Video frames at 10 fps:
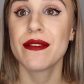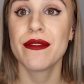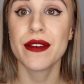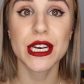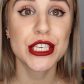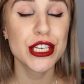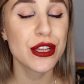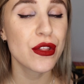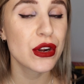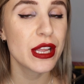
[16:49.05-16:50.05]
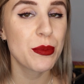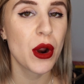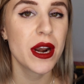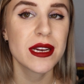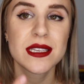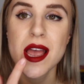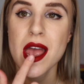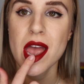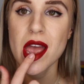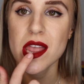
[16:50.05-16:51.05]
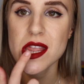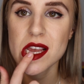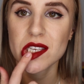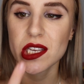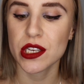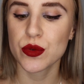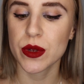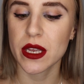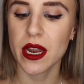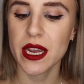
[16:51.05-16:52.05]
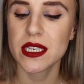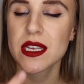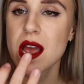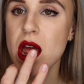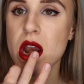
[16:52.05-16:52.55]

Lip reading: finishes on their lip products, and this is really nice.